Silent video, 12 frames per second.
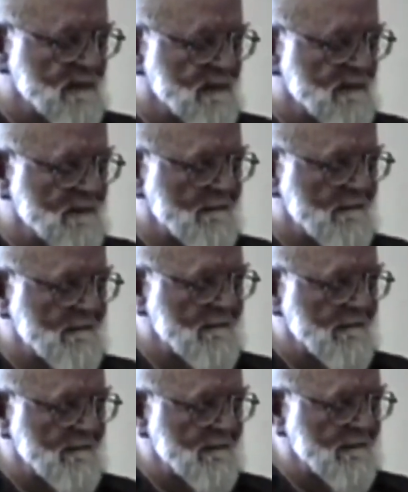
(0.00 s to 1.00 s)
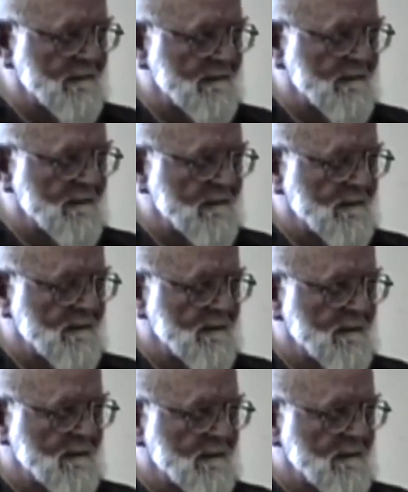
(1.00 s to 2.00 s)

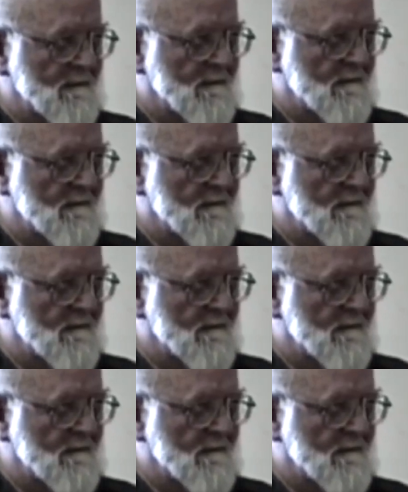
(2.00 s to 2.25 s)
Nothing is said.